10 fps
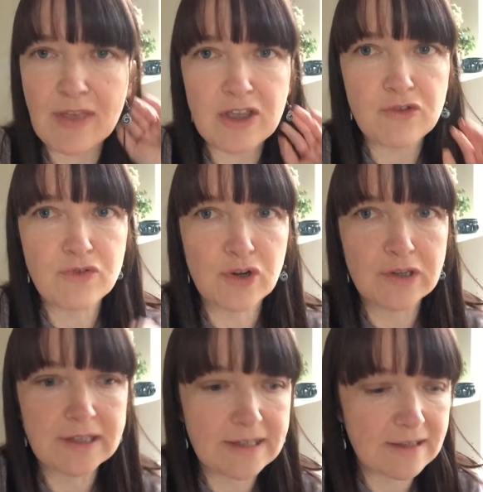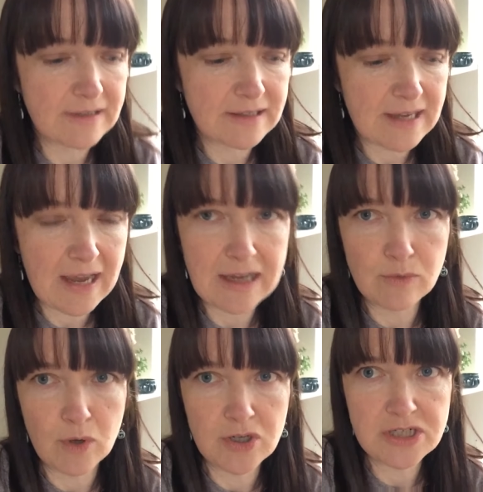Thank you for all the
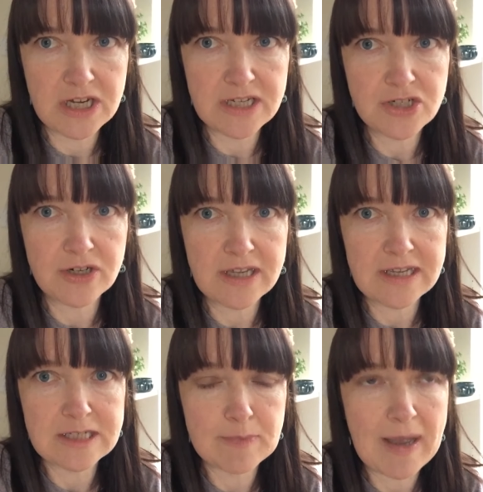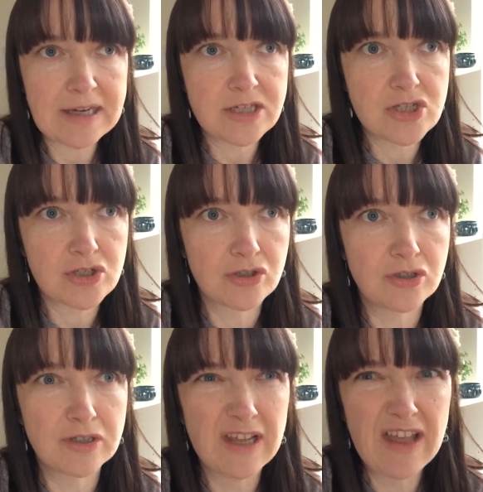kind words yesterday. He's back to
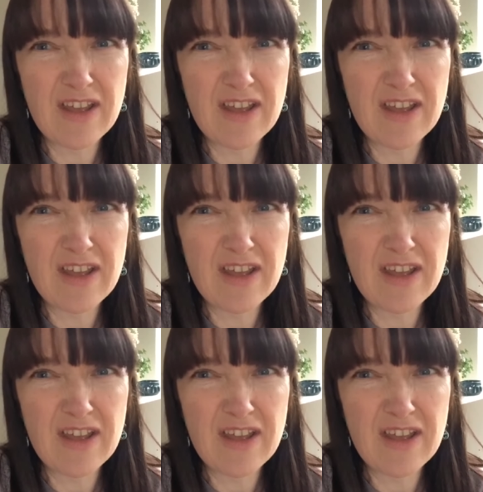school.